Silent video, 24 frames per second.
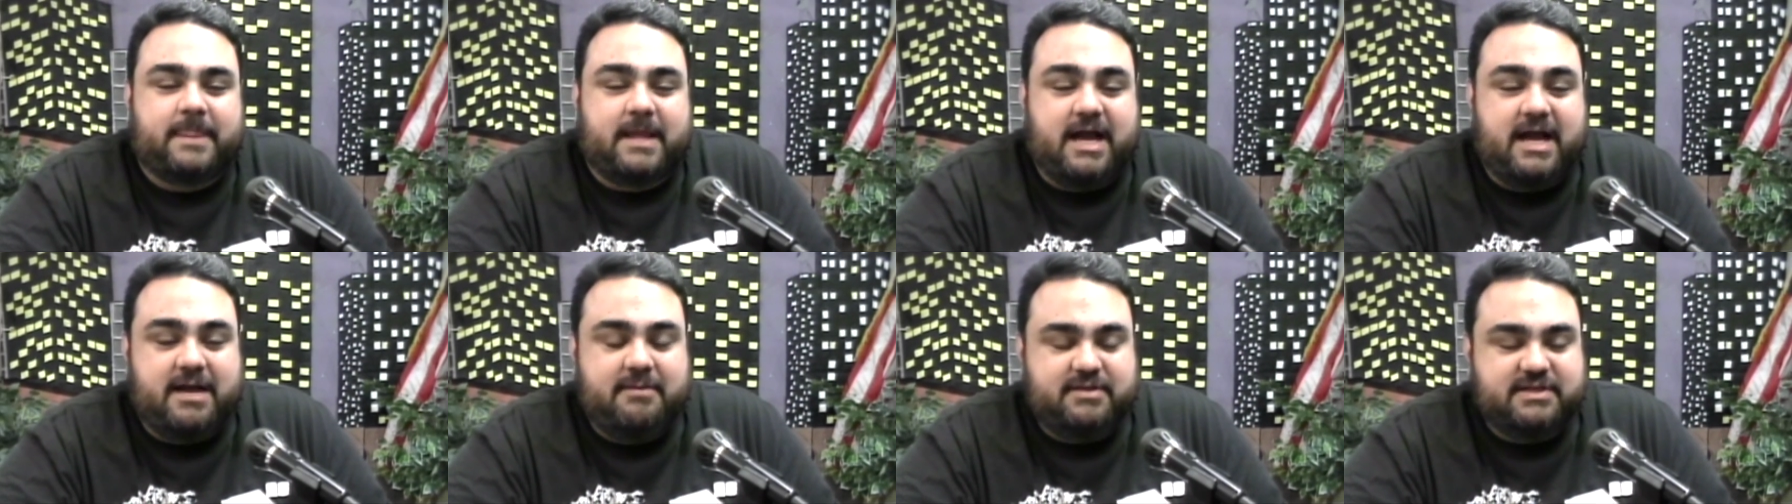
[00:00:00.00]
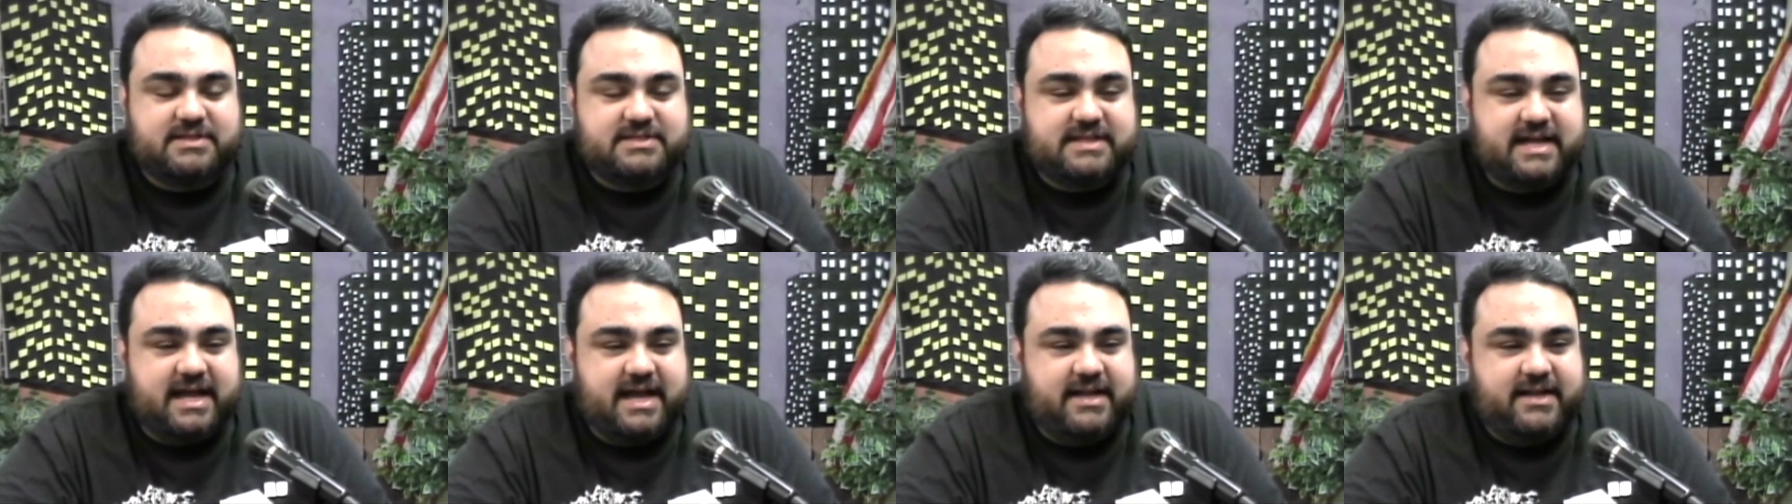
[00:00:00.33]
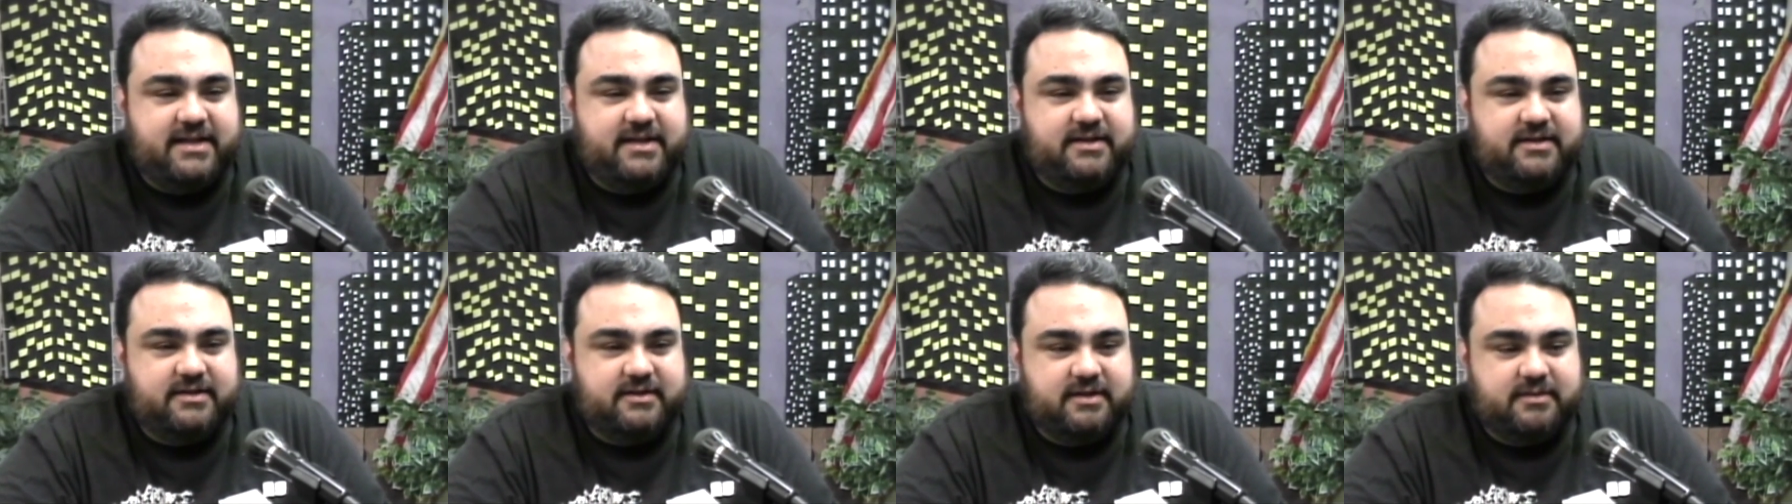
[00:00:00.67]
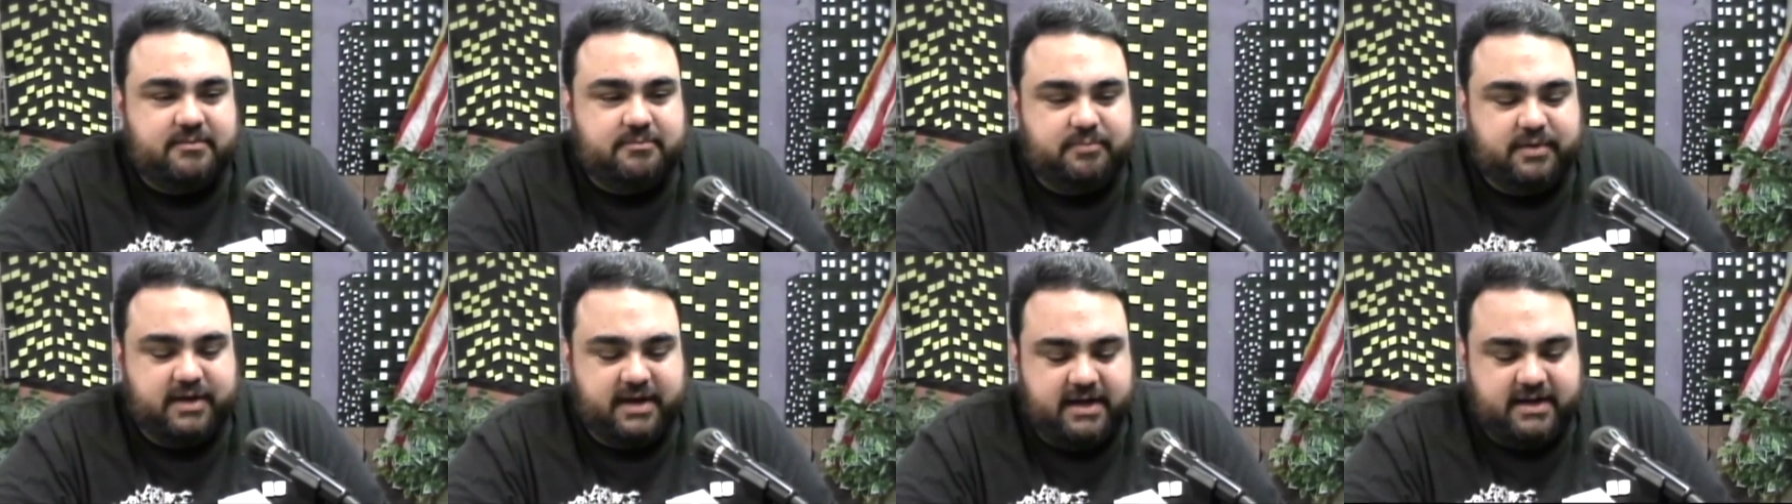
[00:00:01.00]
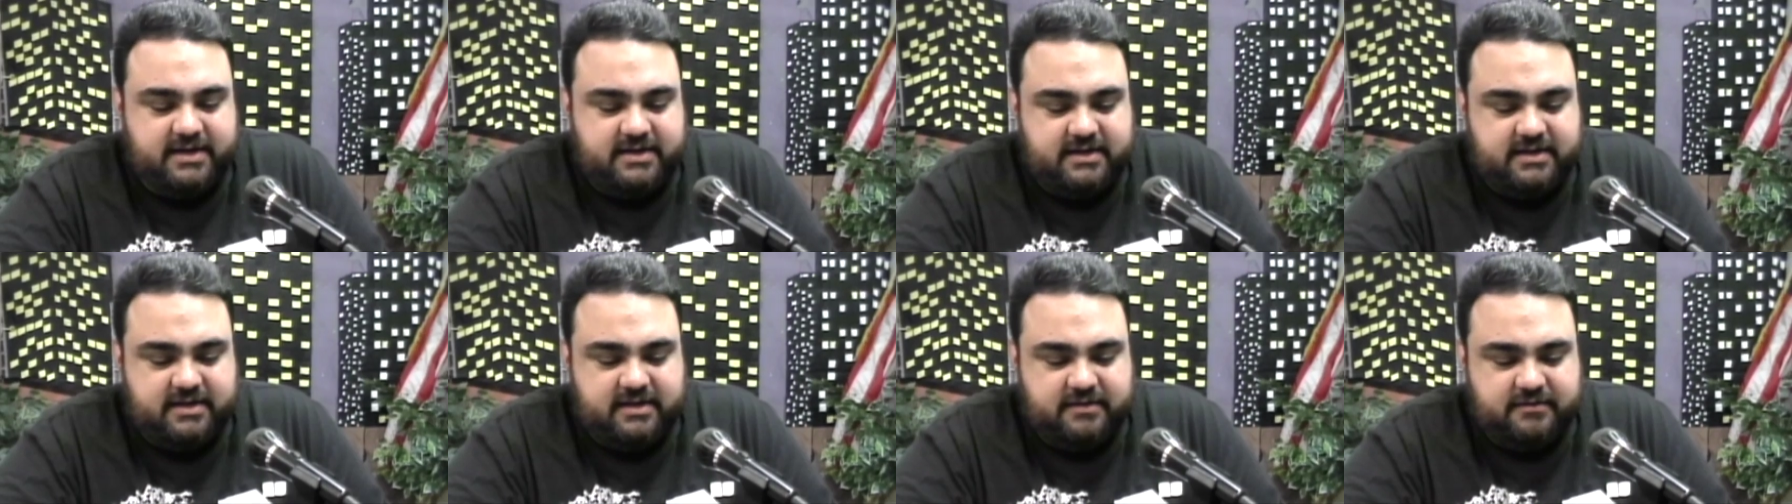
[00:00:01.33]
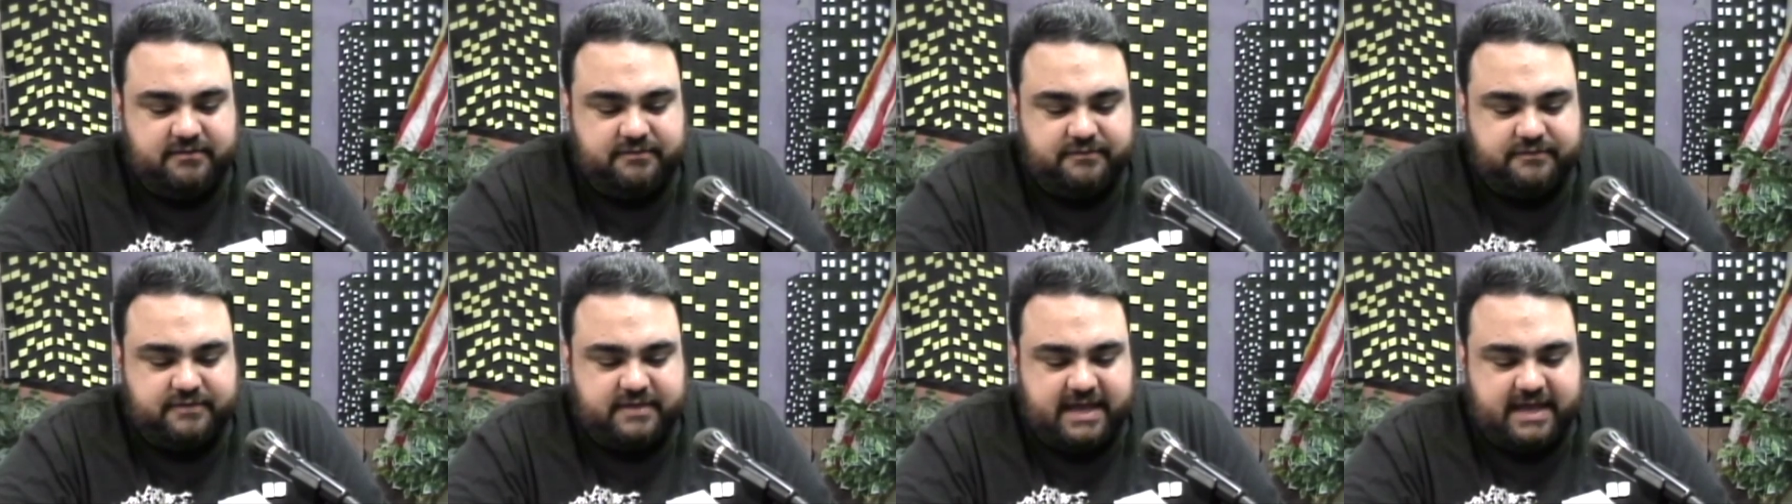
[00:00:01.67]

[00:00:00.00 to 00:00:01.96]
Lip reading: excited, but if